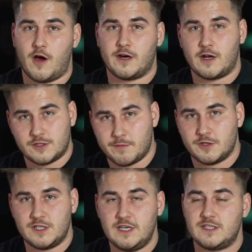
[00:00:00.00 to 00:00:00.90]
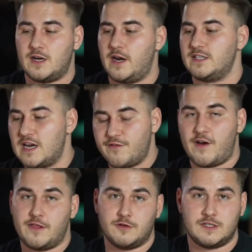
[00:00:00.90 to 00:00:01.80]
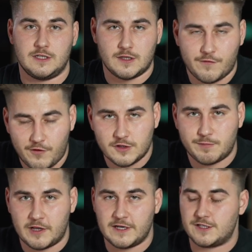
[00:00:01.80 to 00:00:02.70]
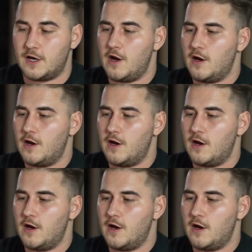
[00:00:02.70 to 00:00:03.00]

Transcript: on a customer's needs and identify those needs in the first place,